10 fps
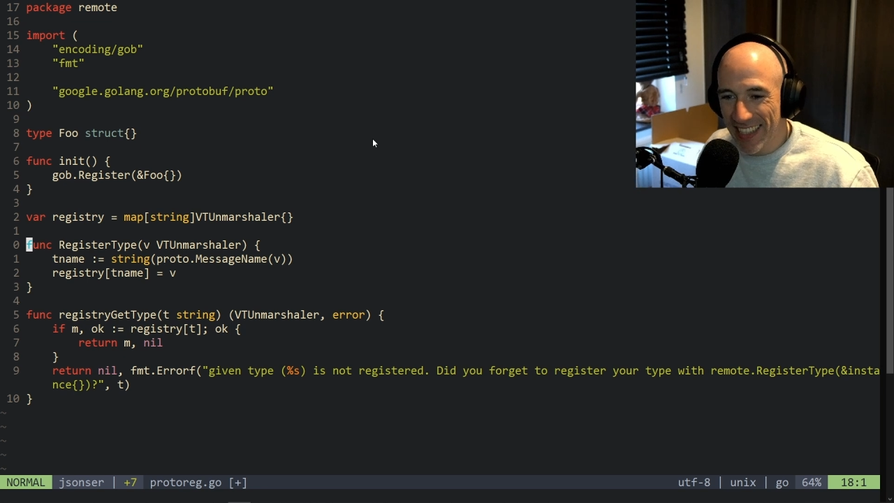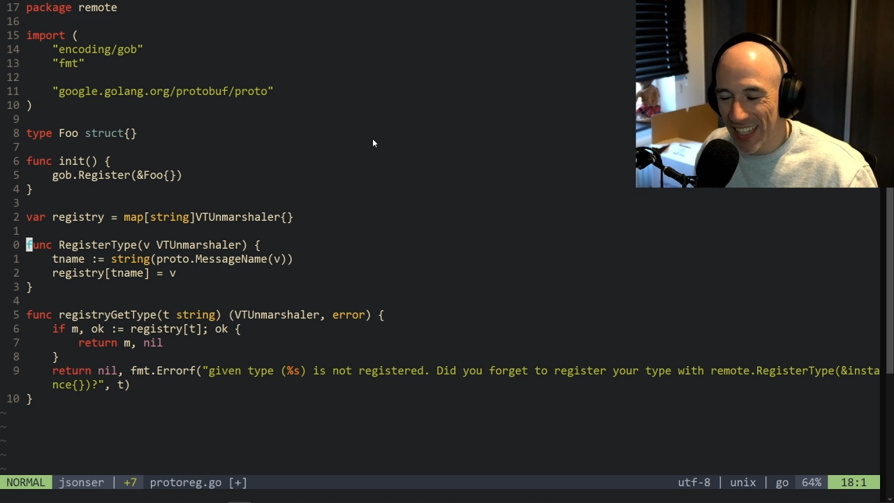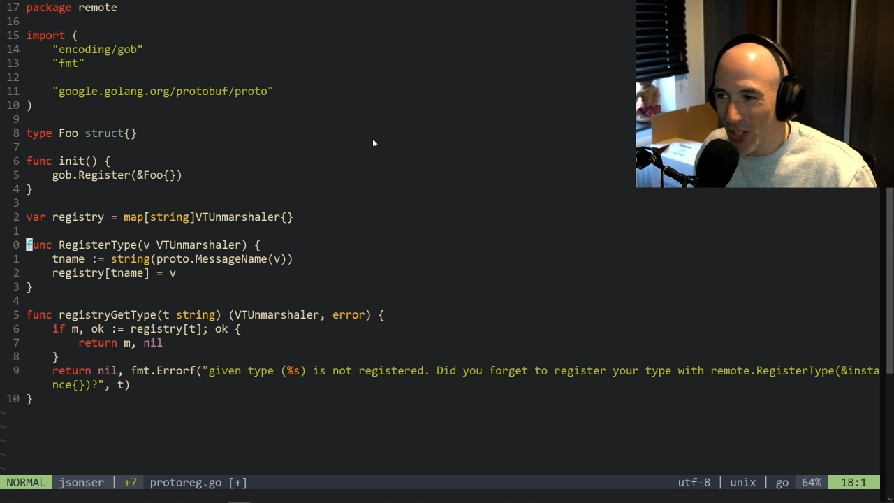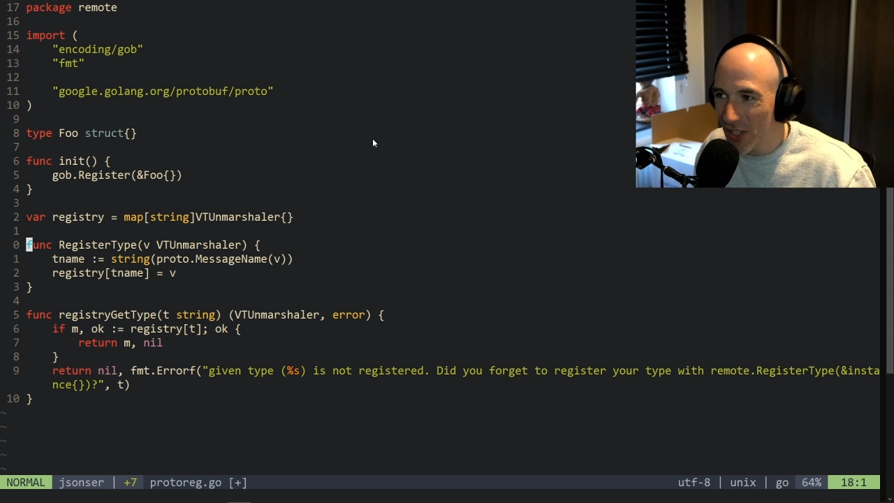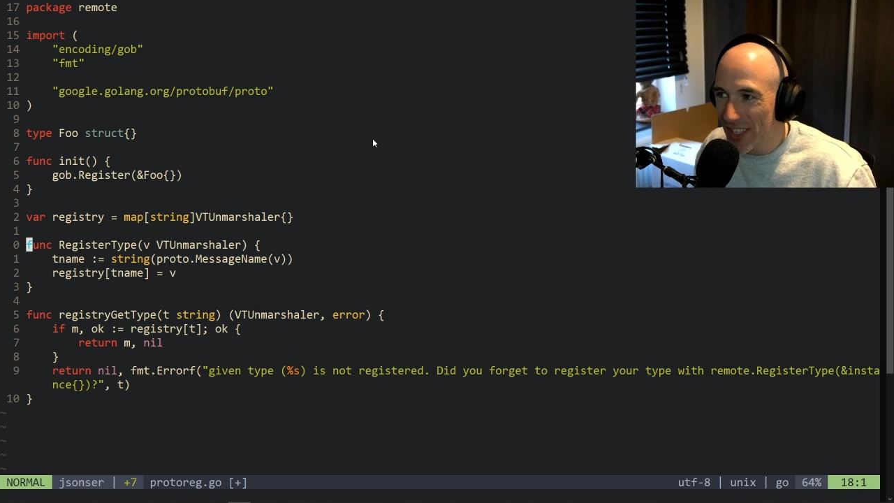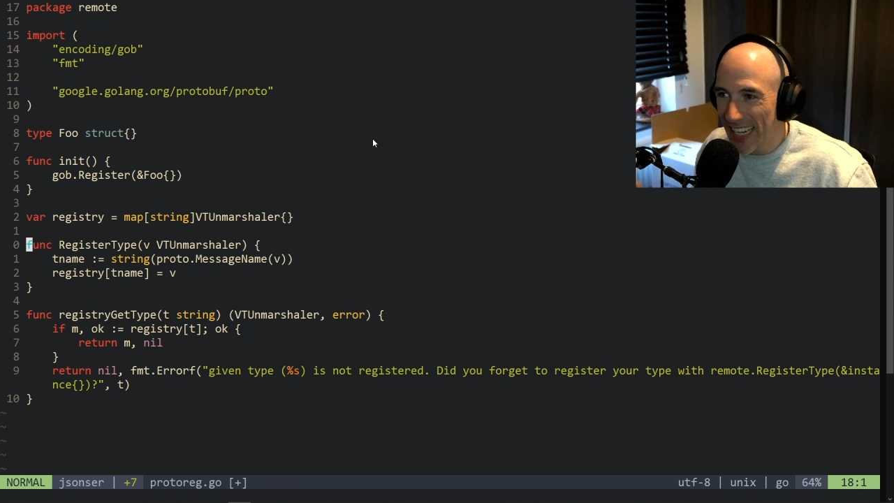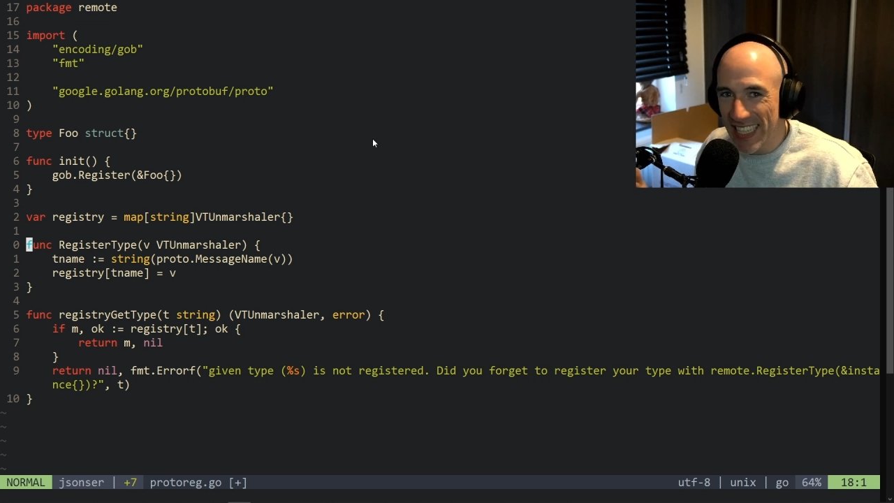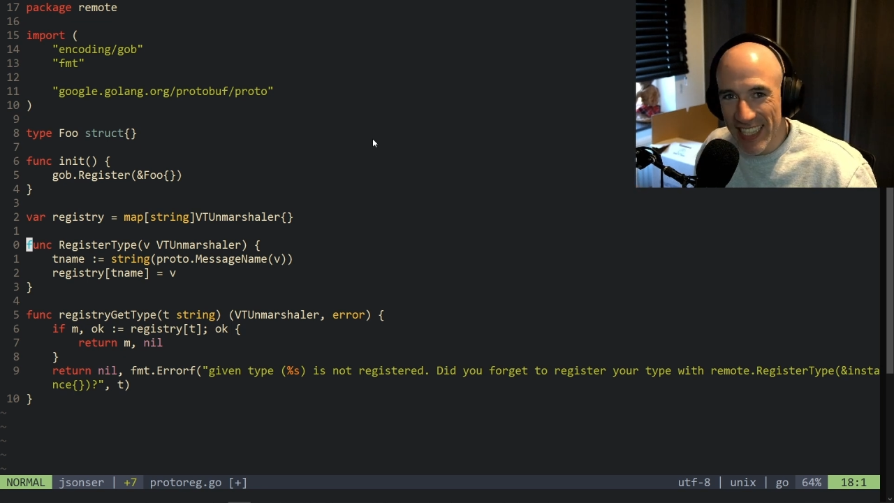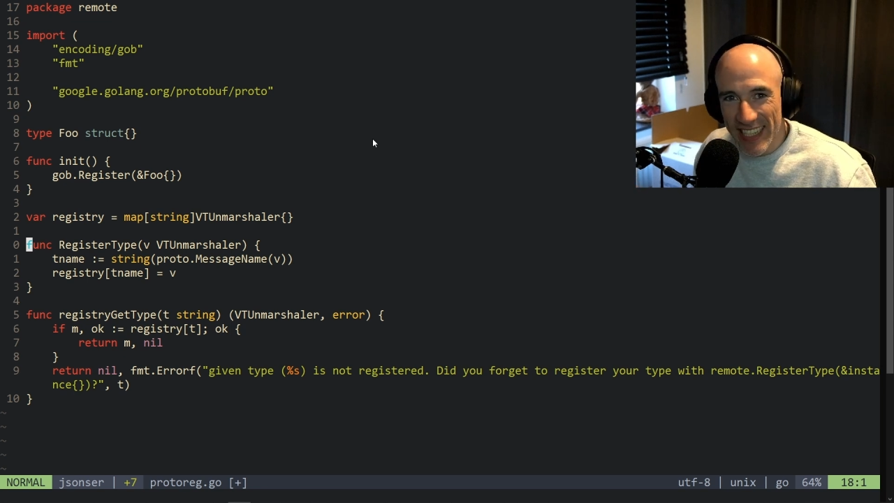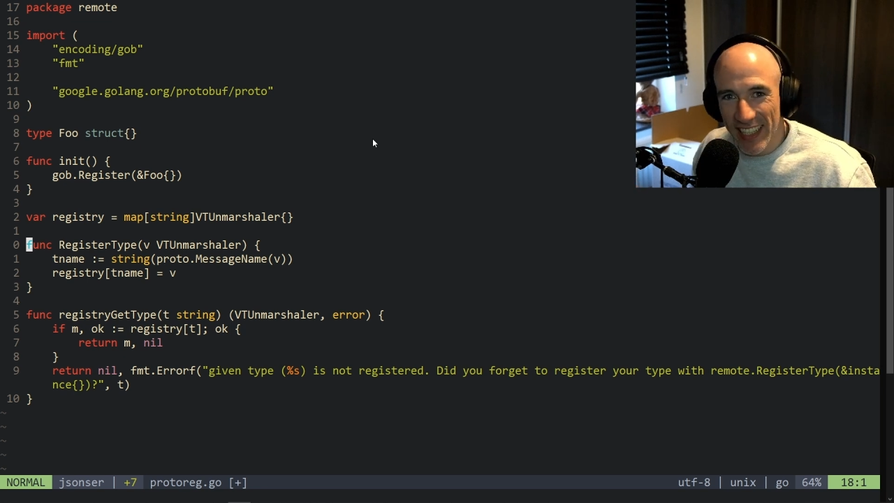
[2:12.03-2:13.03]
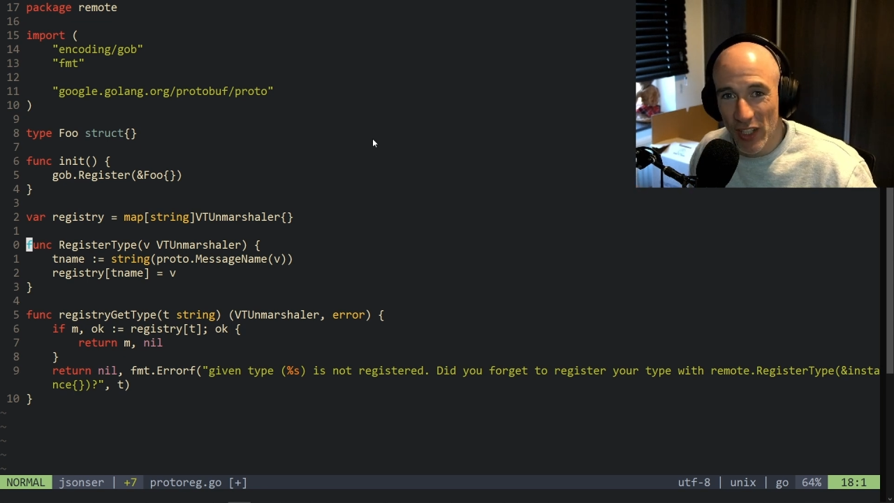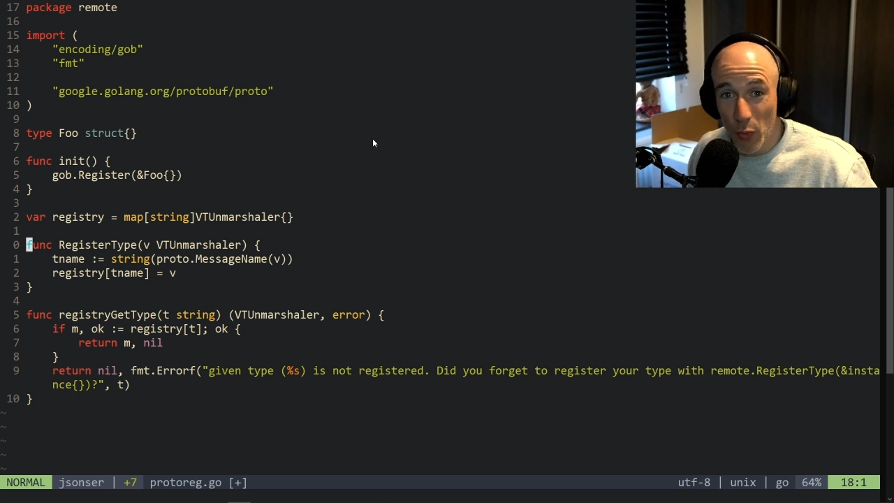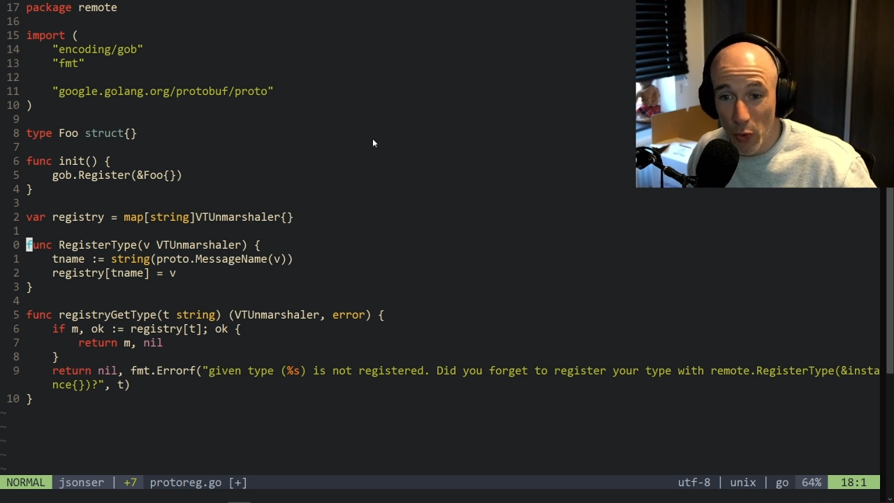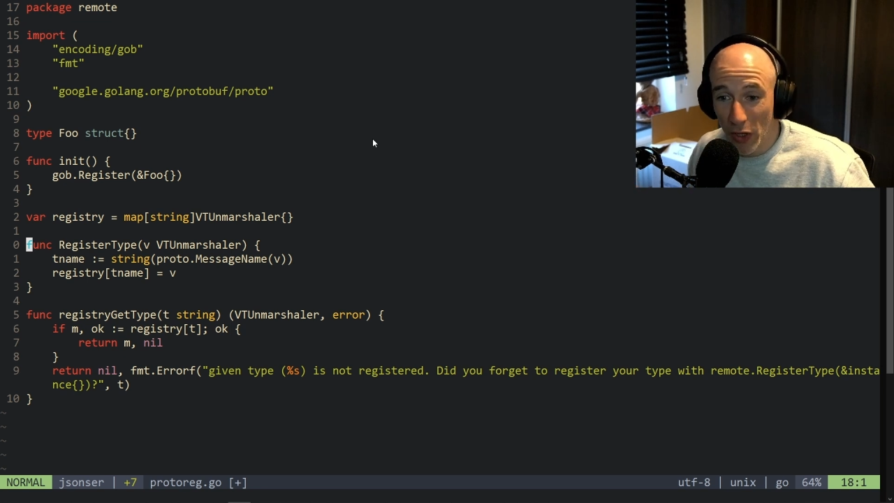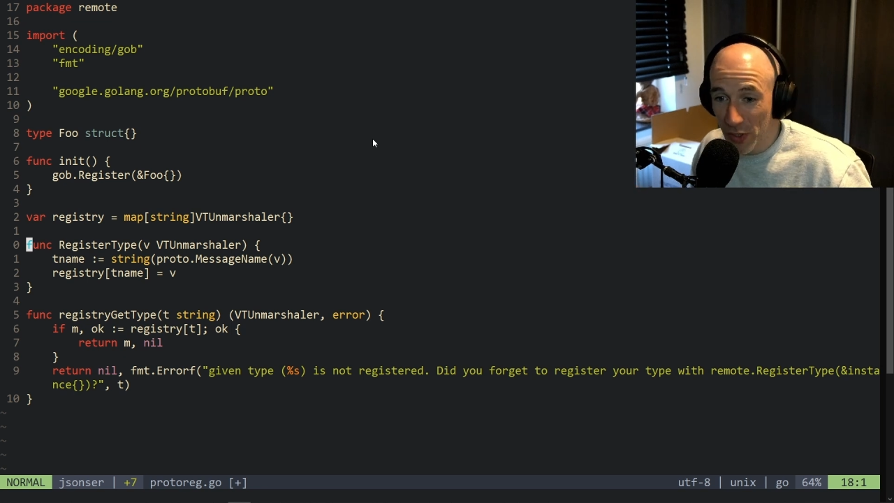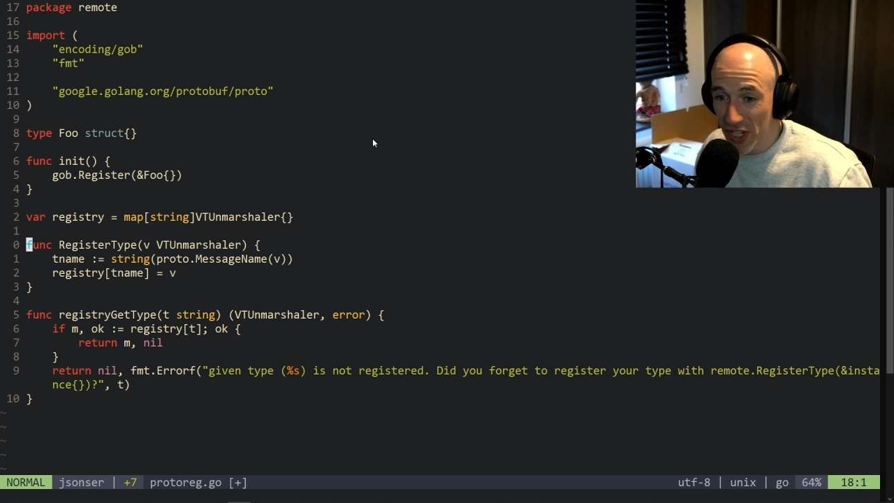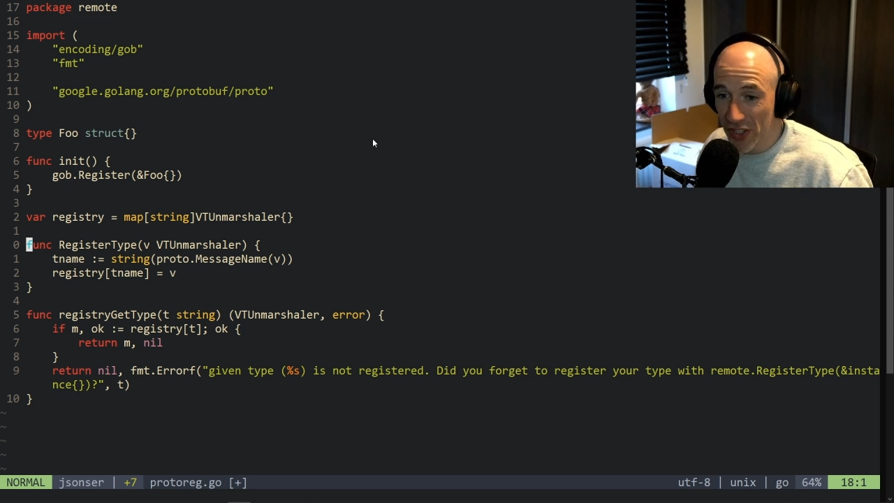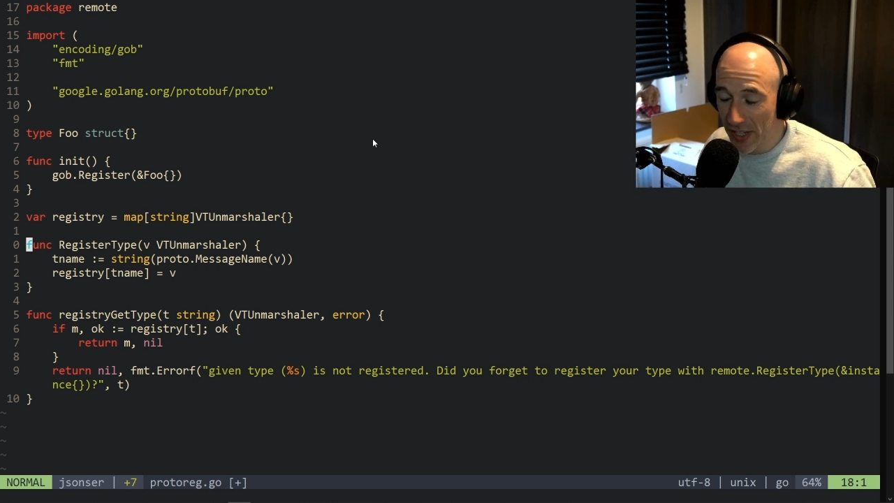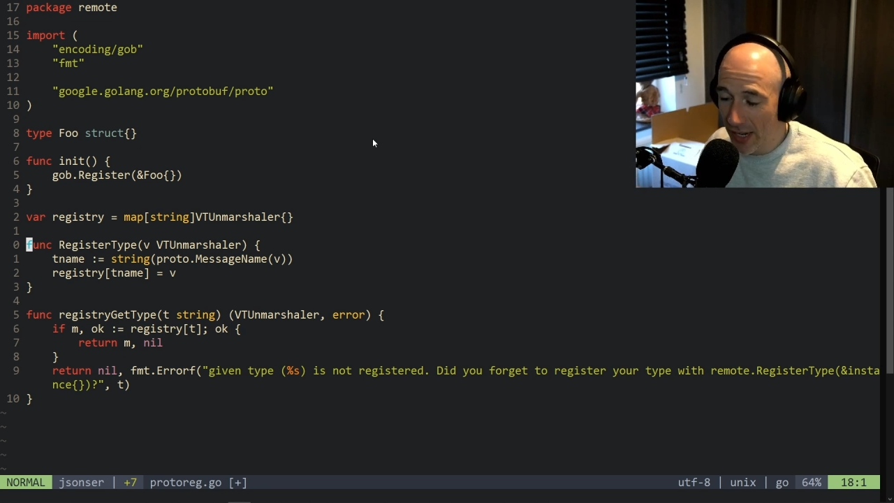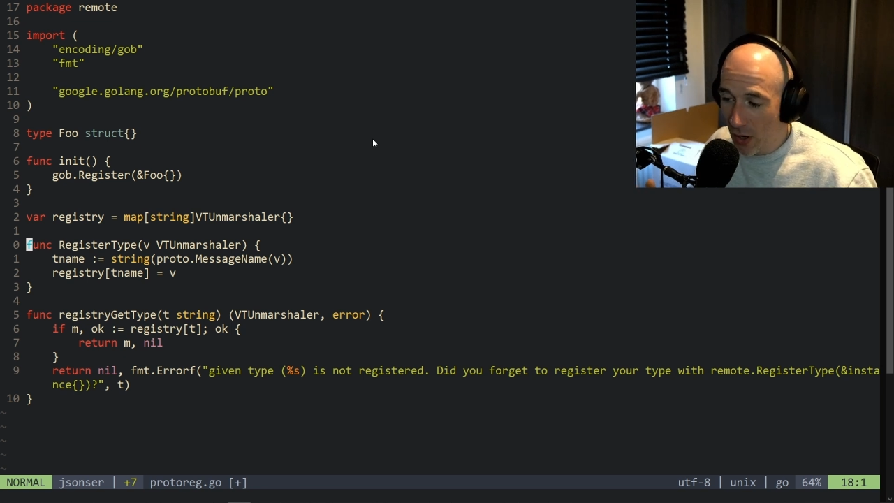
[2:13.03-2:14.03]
that doesn't exist yet in the world, which is